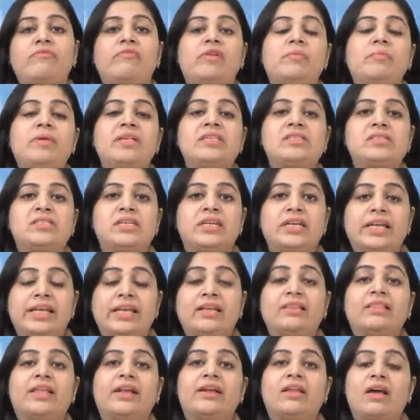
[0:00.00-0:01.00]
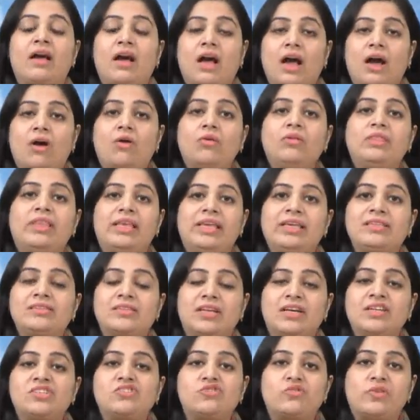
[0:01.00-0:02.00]
we will be studying that how
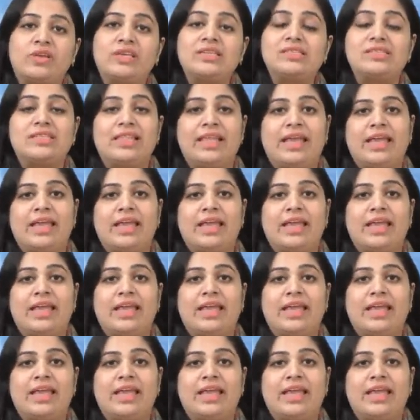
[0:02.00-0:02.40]
these countries,